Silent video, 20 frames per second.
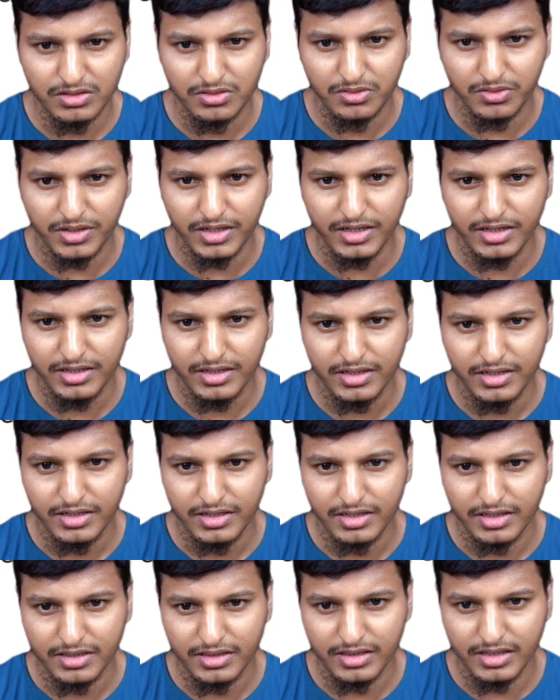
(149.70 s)
okay,
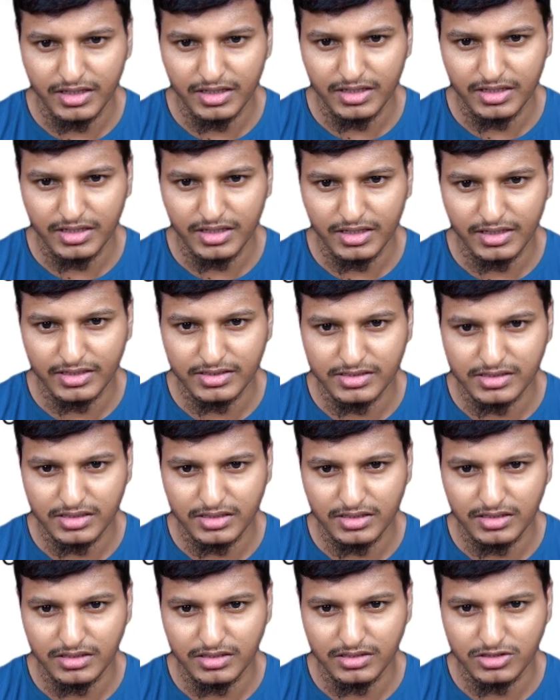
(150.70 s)
and then I can
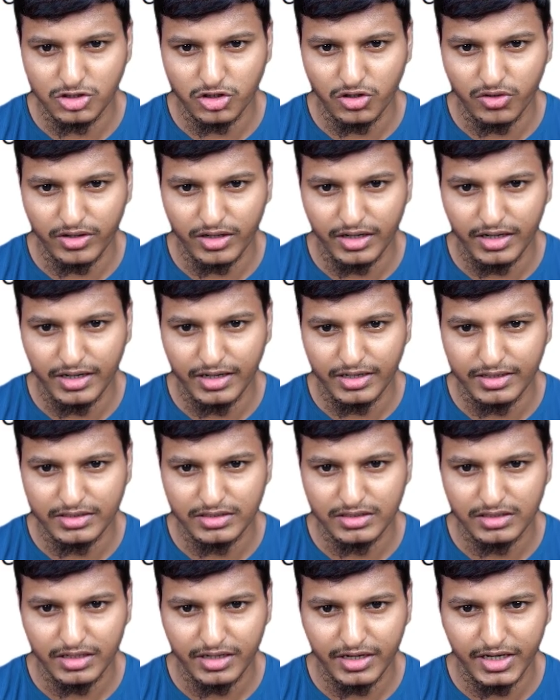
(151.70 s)
see
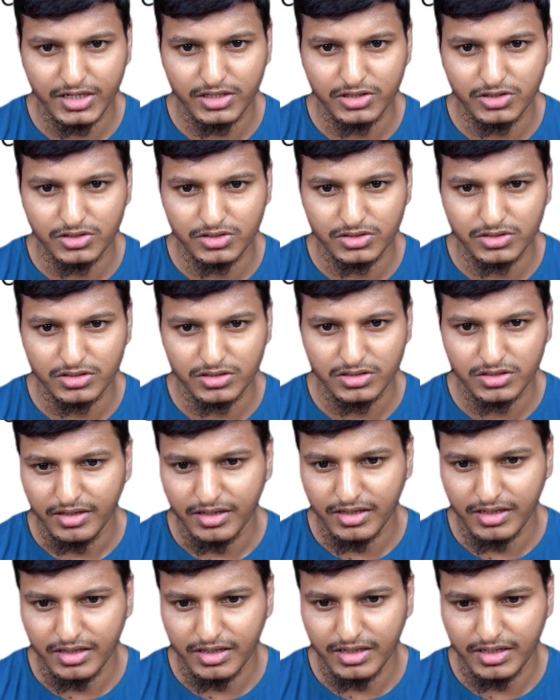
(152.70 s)
chocolate, carrot,
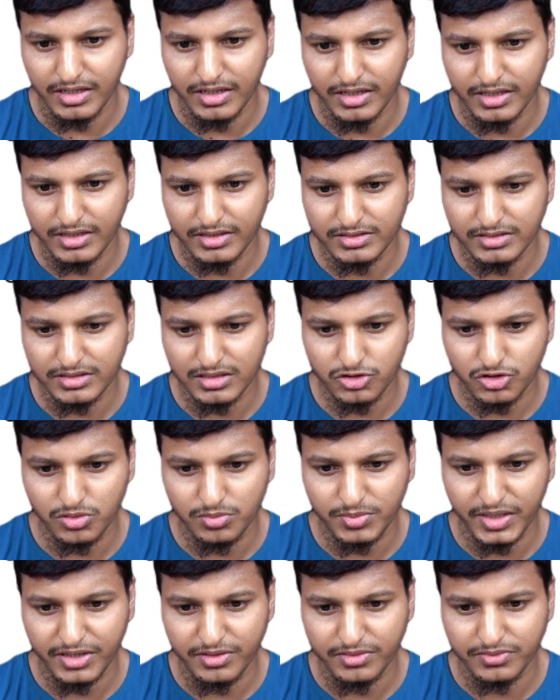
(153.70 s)
and so
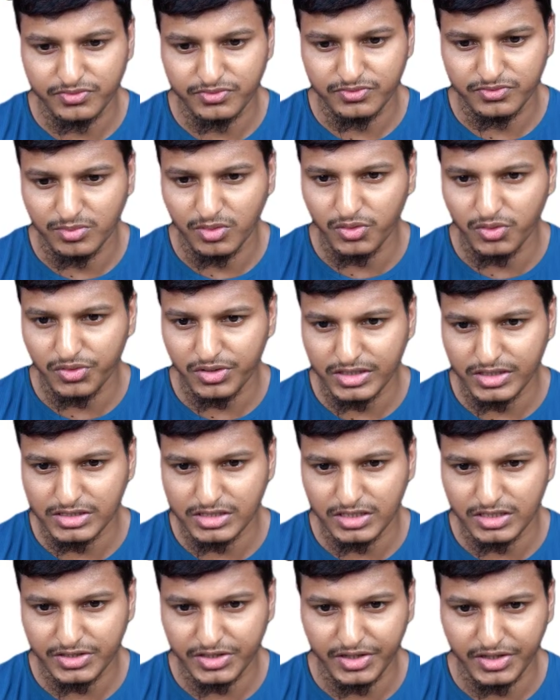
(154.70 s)
many more
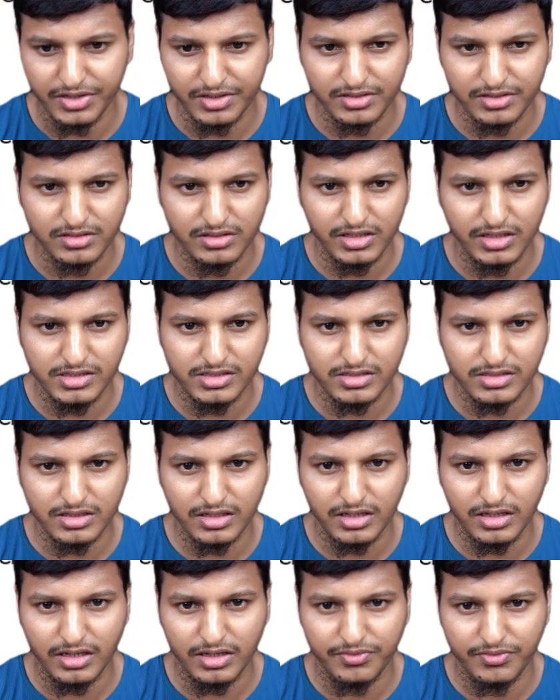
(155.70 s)
results here. Let's
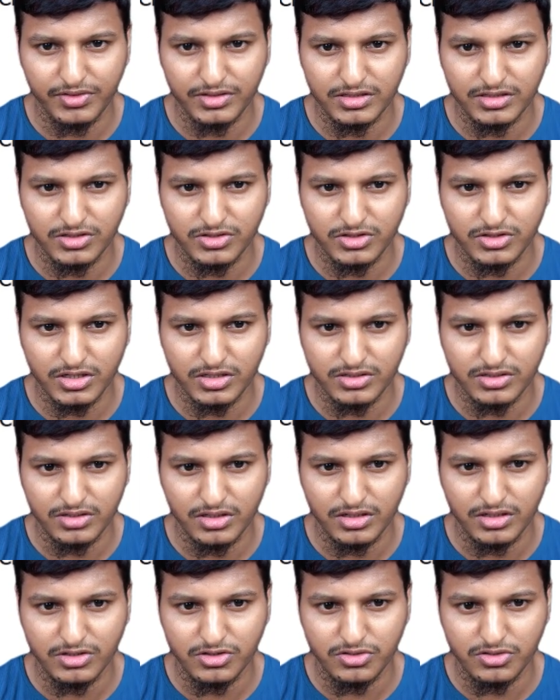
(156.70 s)
say if I just change
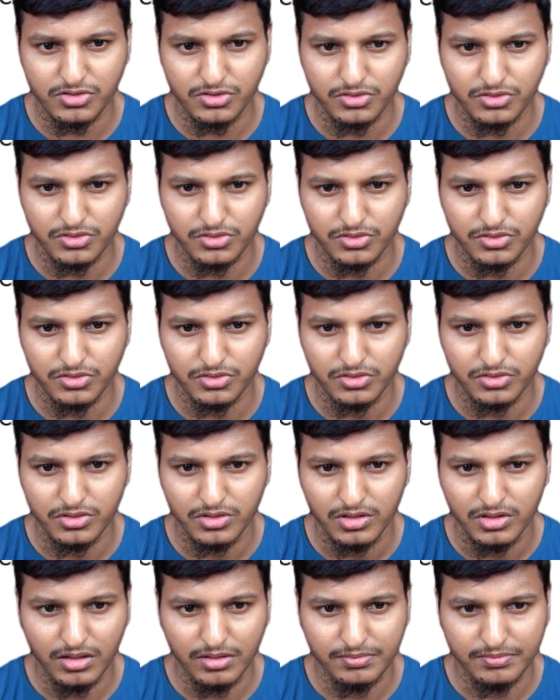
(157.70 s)
this to